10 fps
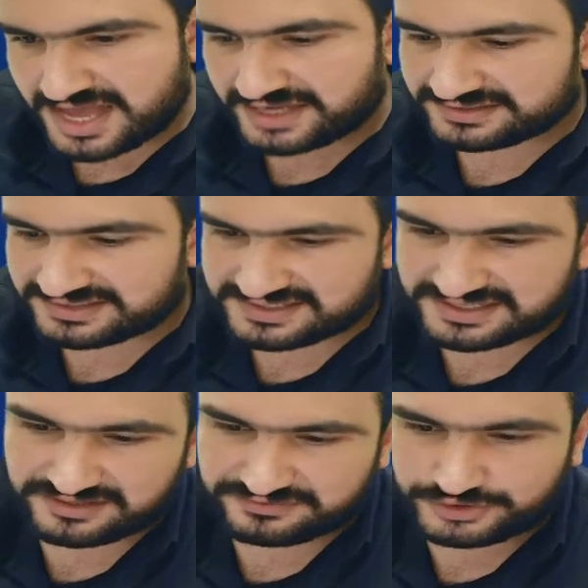and it is
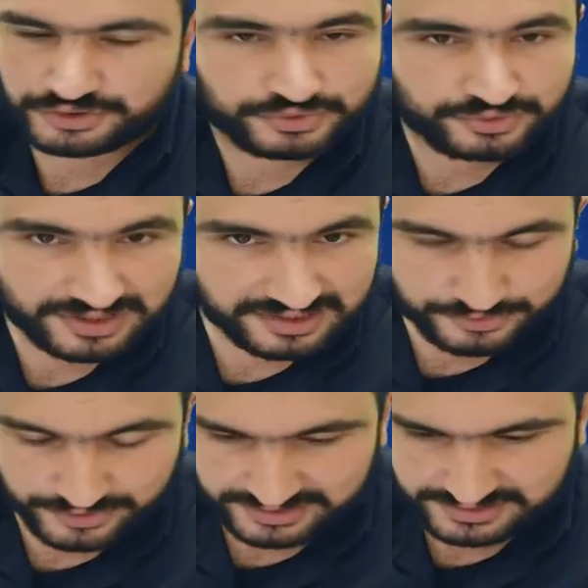a review, a
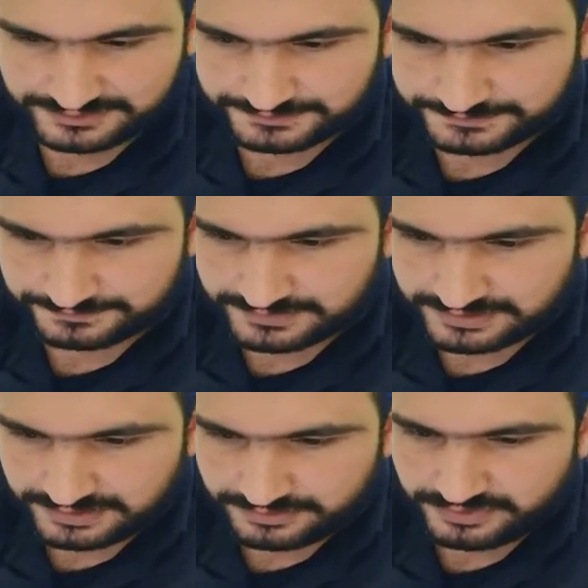quiz.
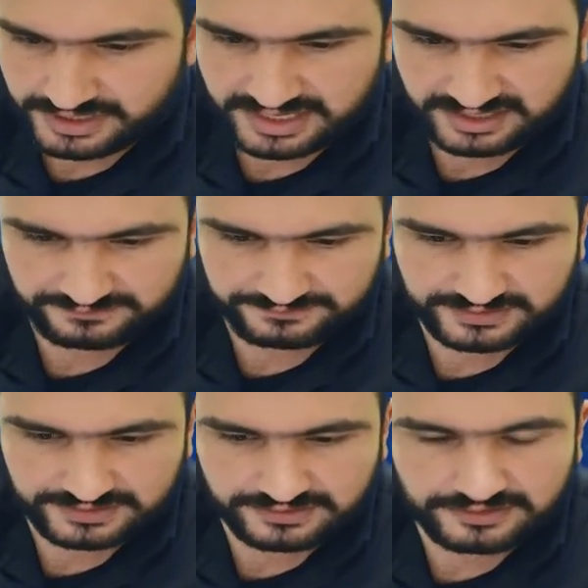We have
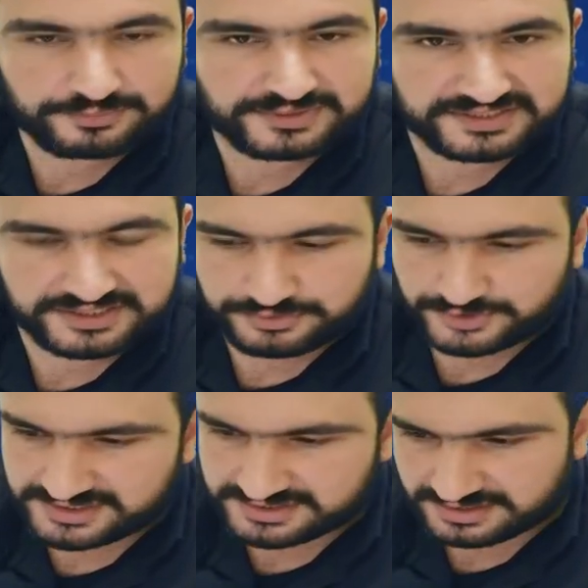completed
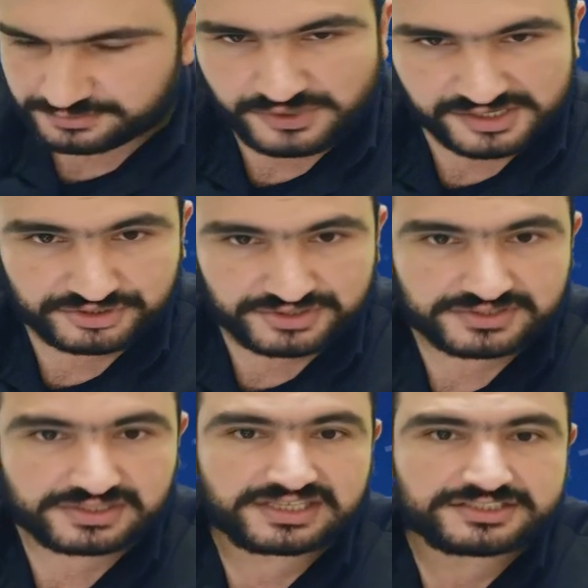quiz, some
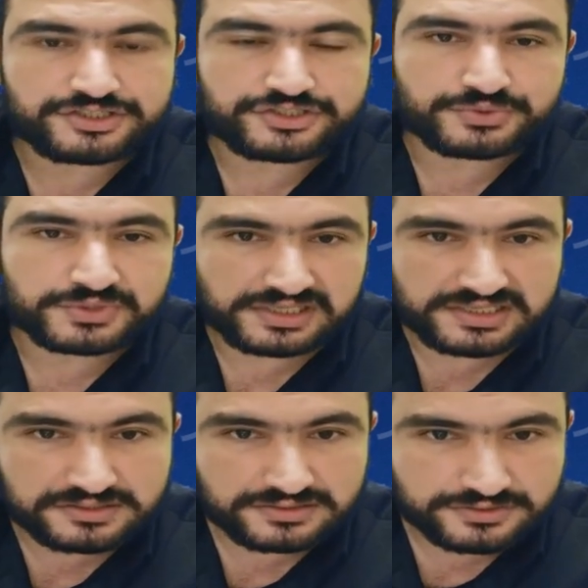questions related to the
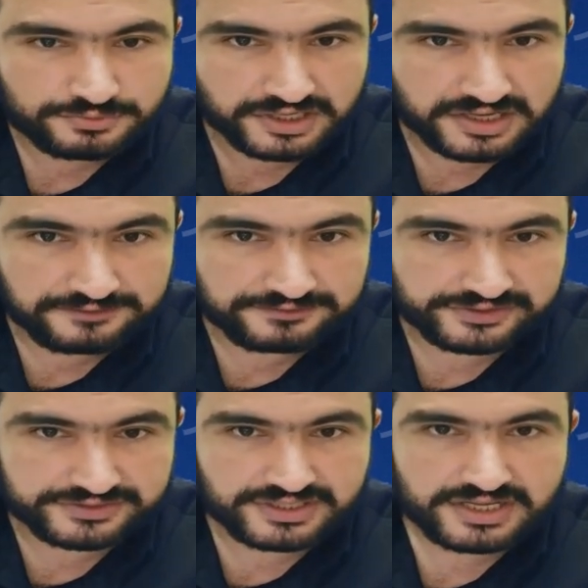lessons we
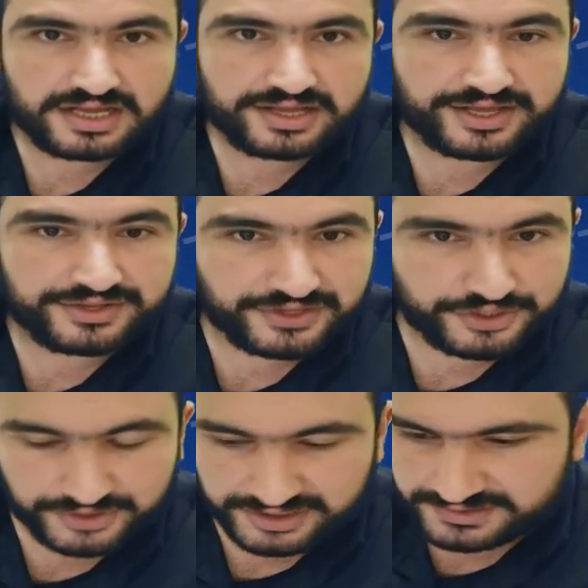covered in the
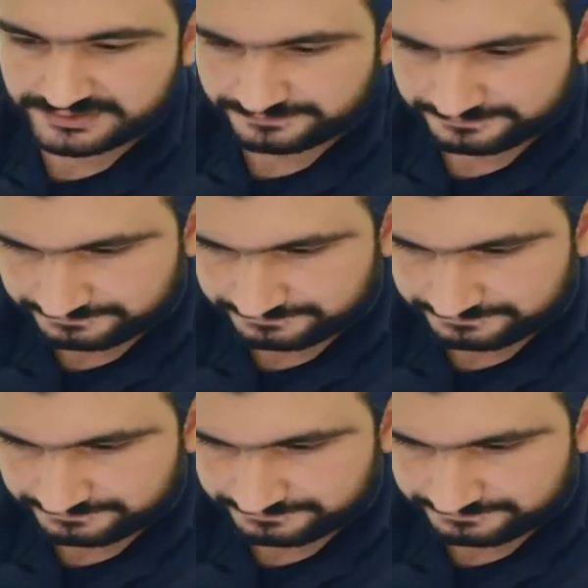unit.